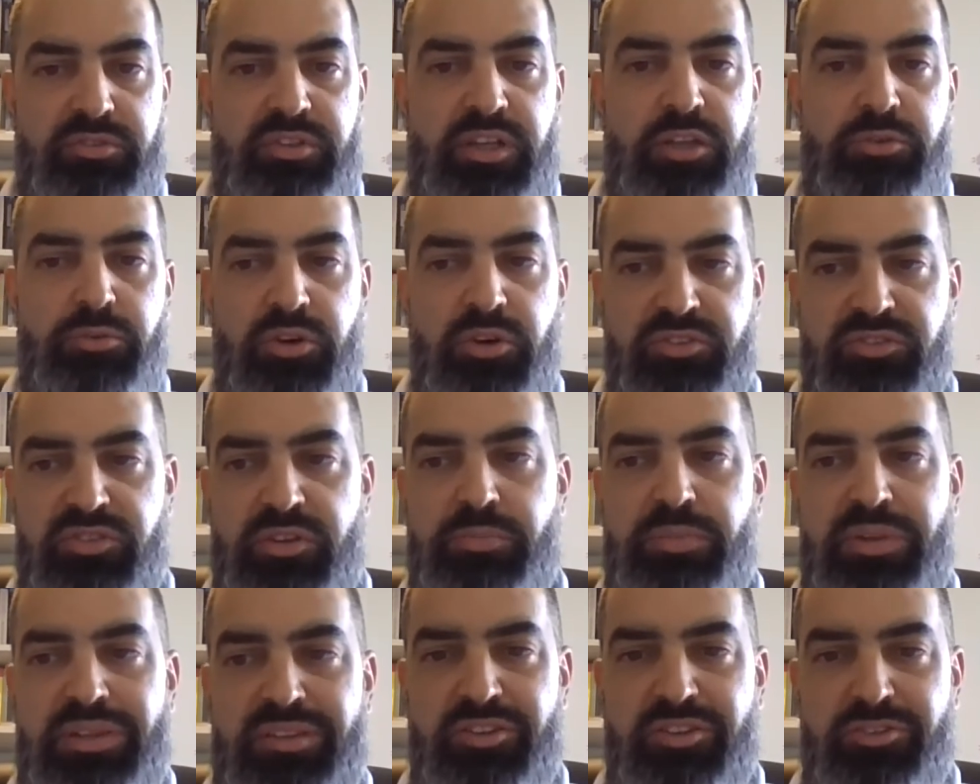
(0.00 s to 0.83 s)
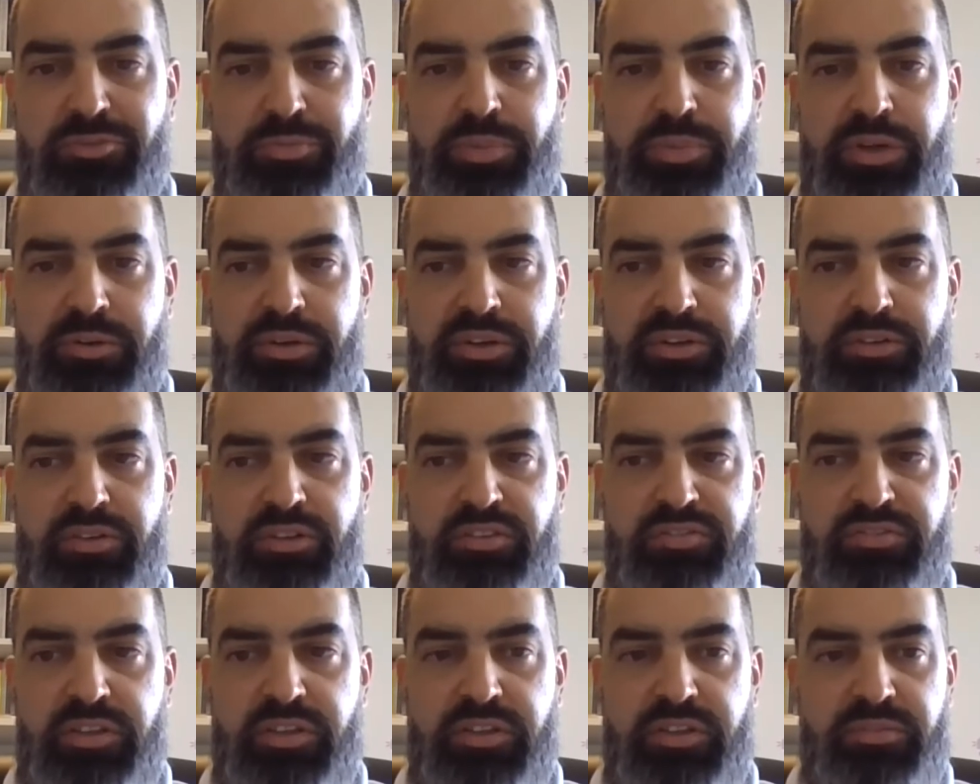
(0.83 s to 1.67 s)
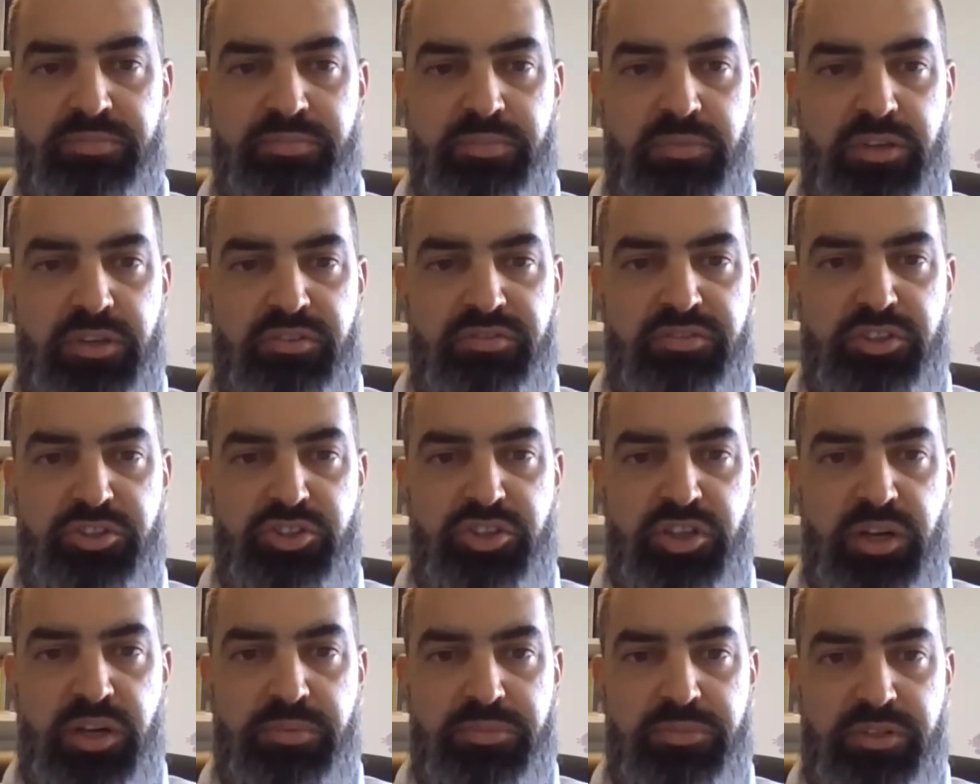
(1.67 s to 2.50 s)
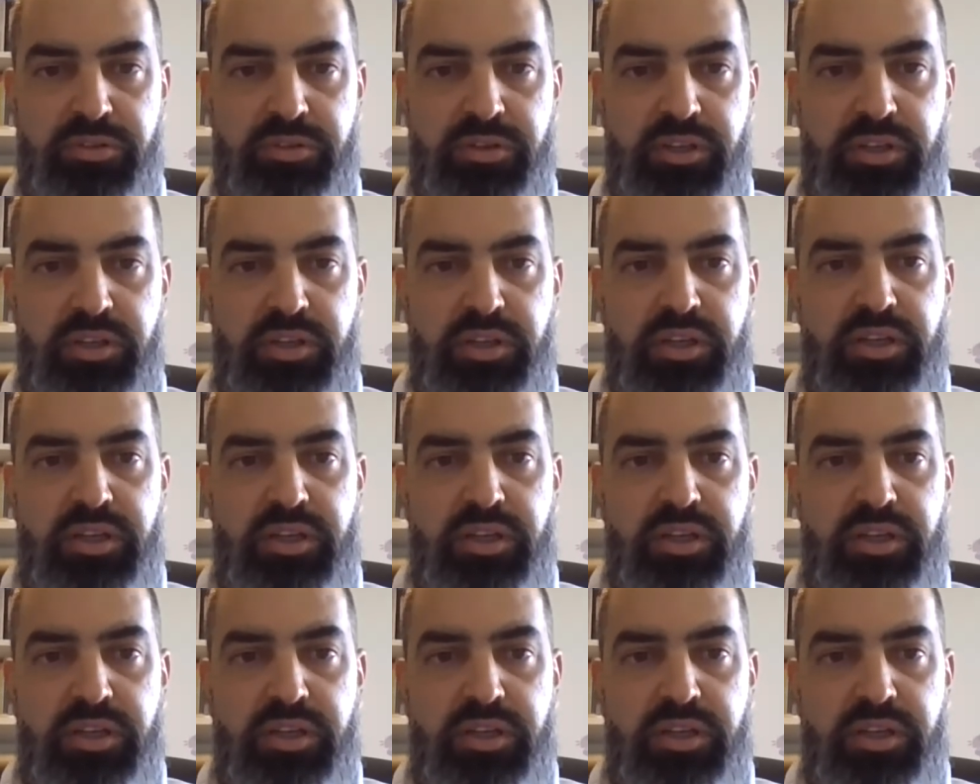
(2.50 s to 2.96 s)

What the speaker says: That was a the spirit of the chapter.